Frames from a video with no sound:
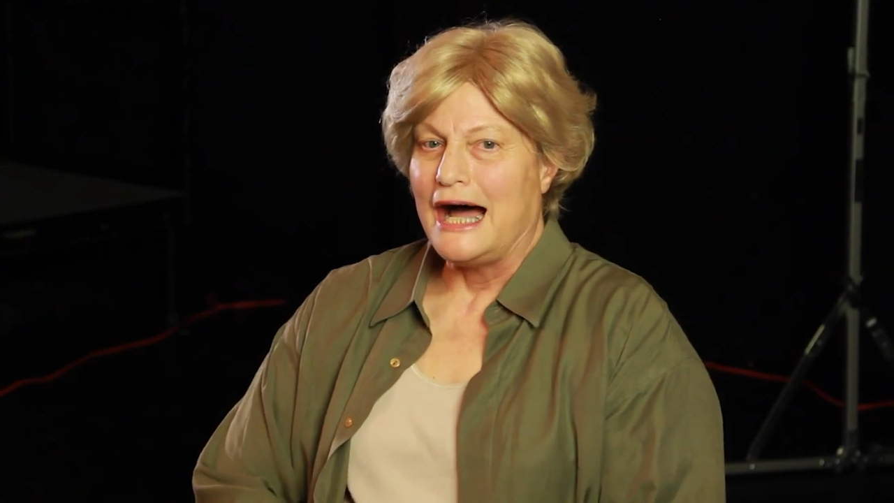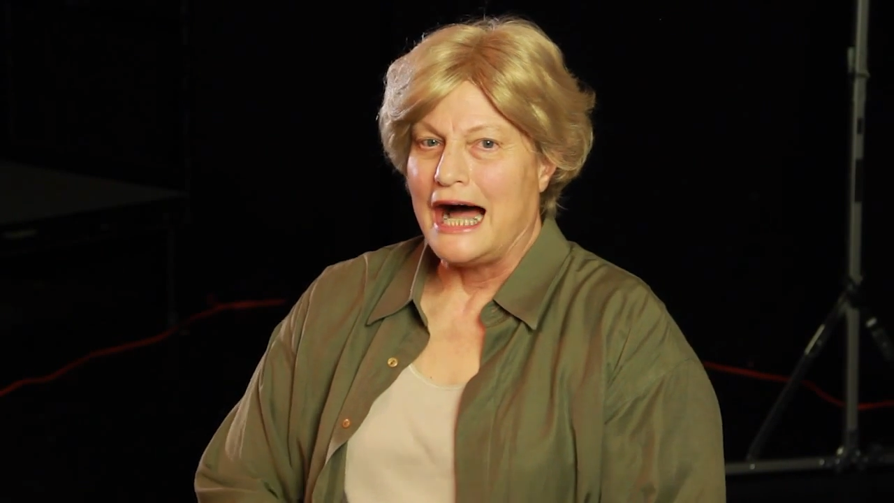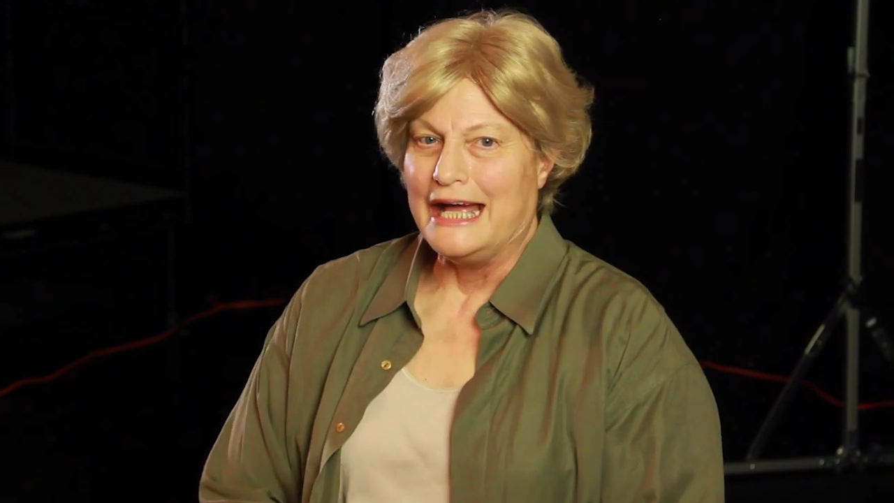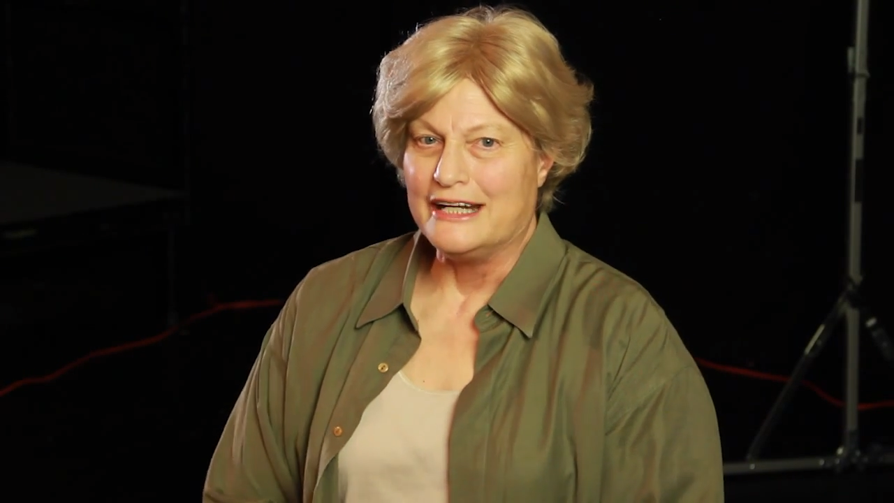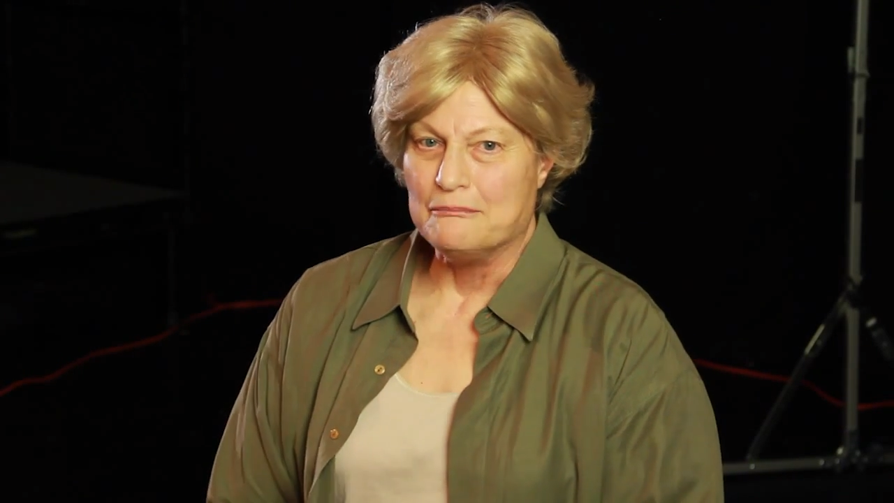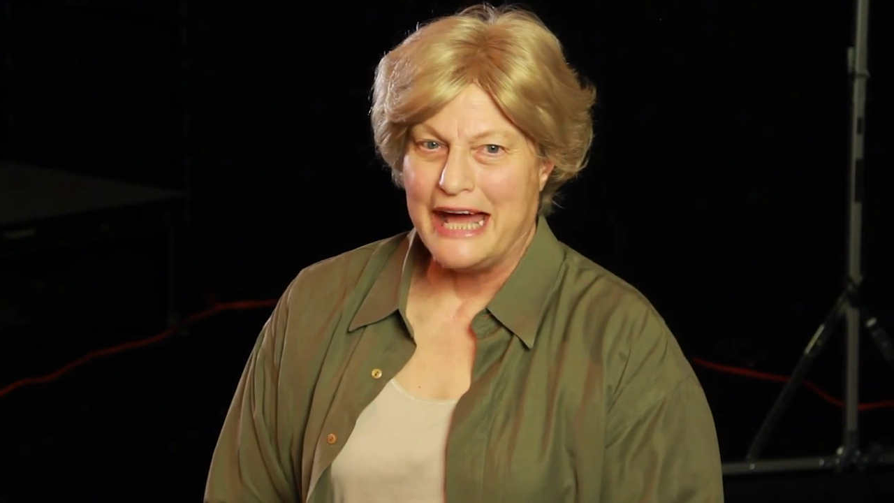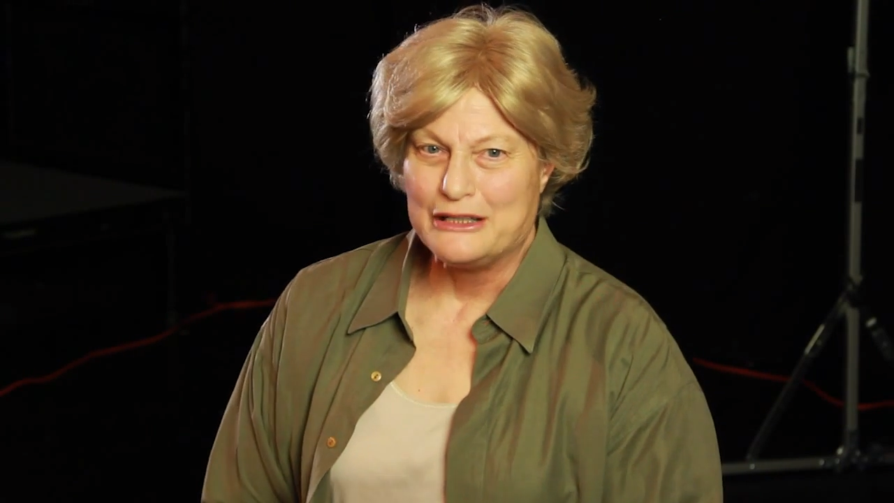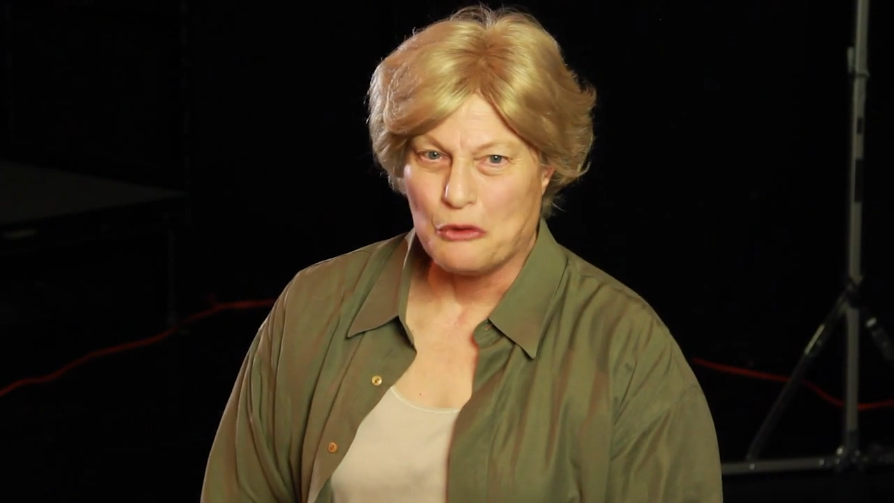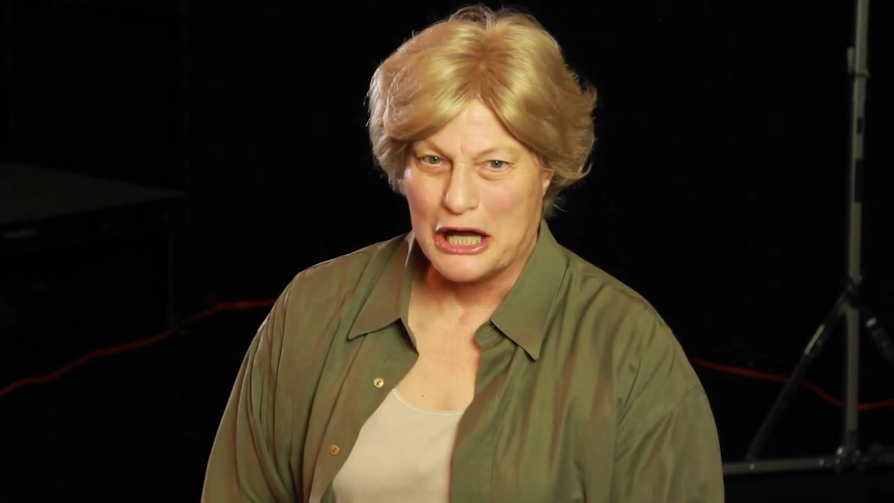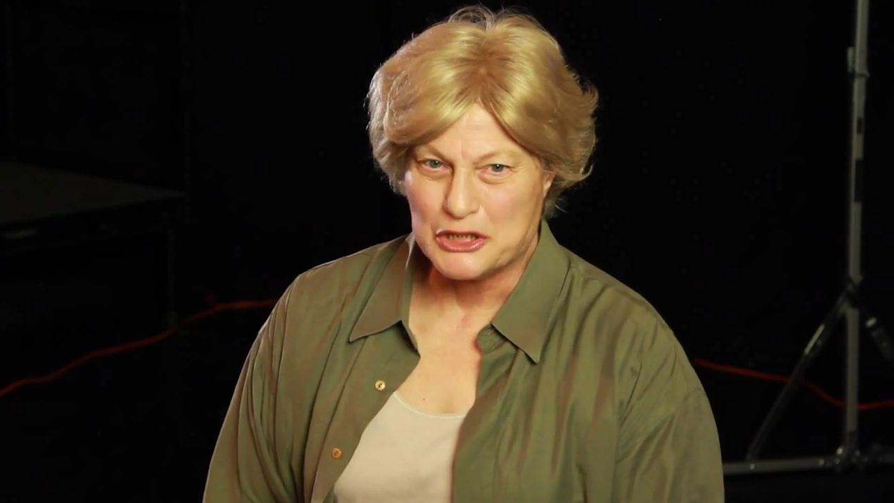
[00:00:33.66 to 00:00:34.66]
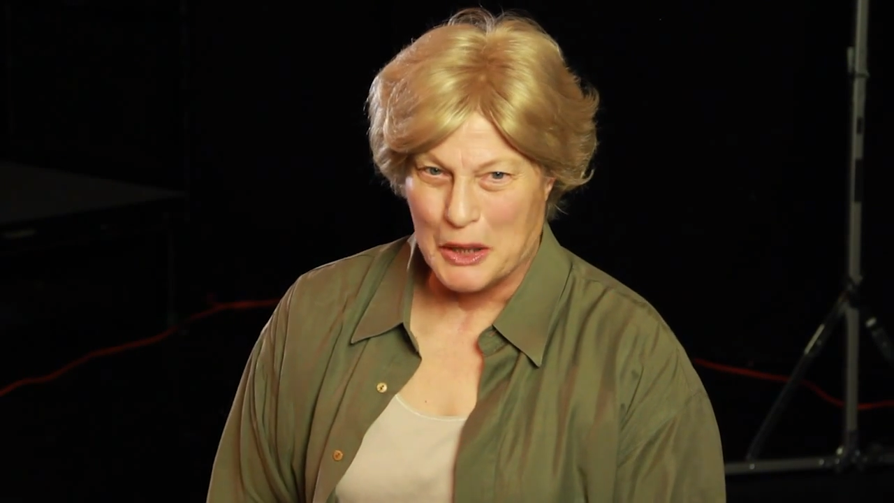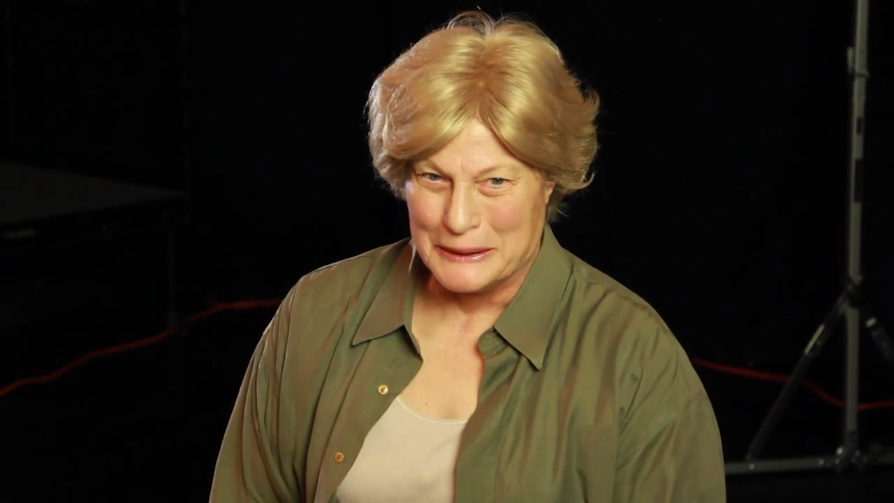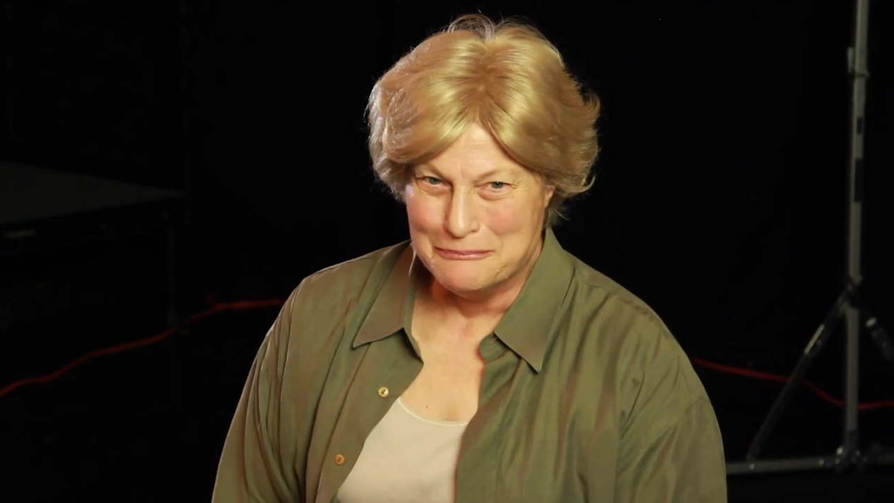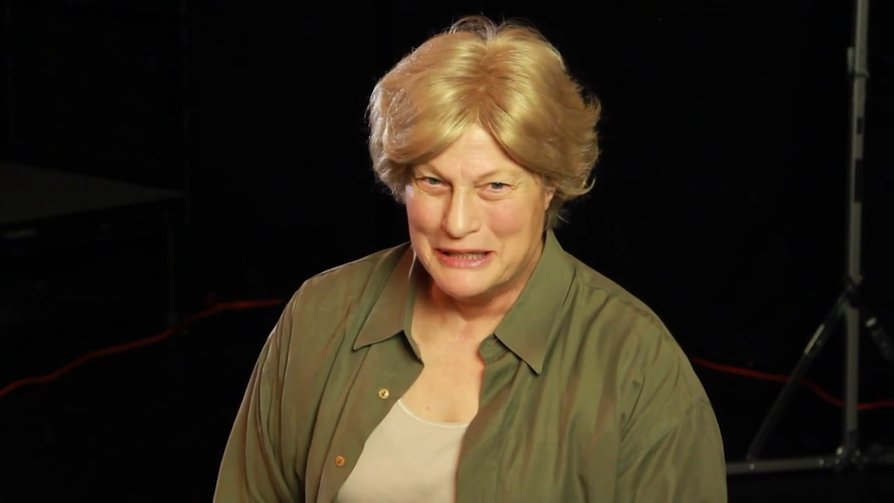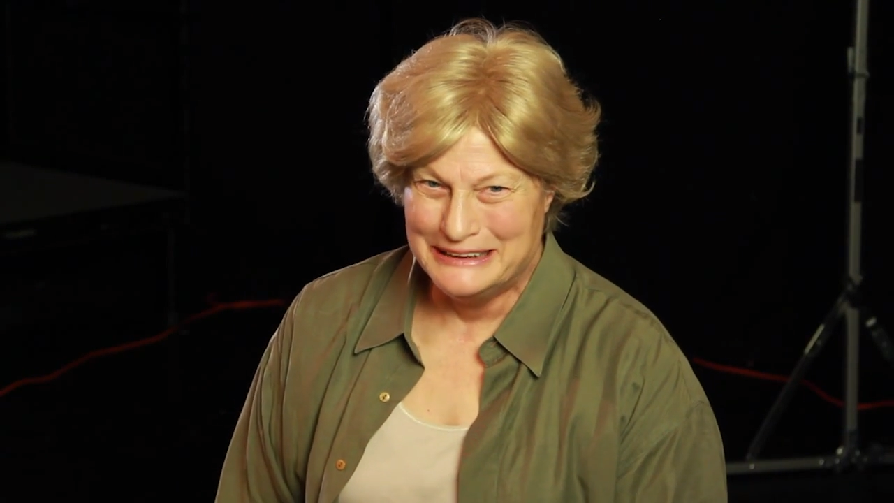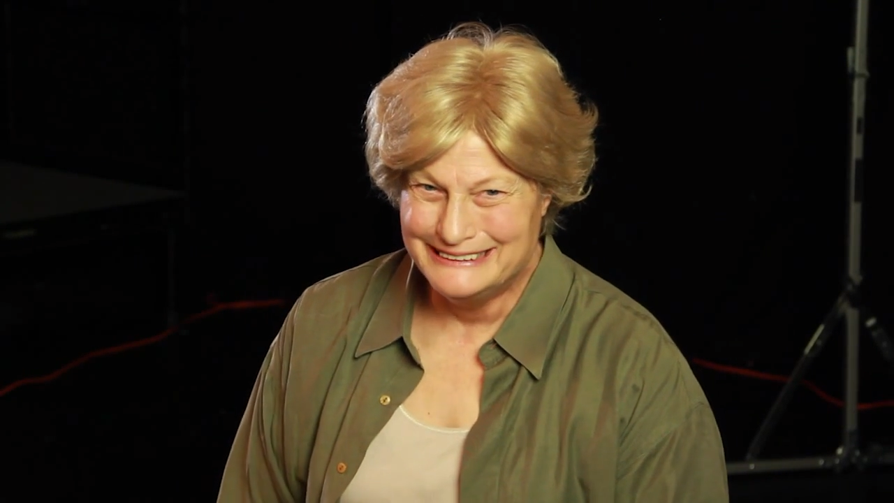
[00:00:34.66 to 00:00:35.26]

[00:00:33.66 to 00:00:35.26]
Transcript: I had a mad crush on him.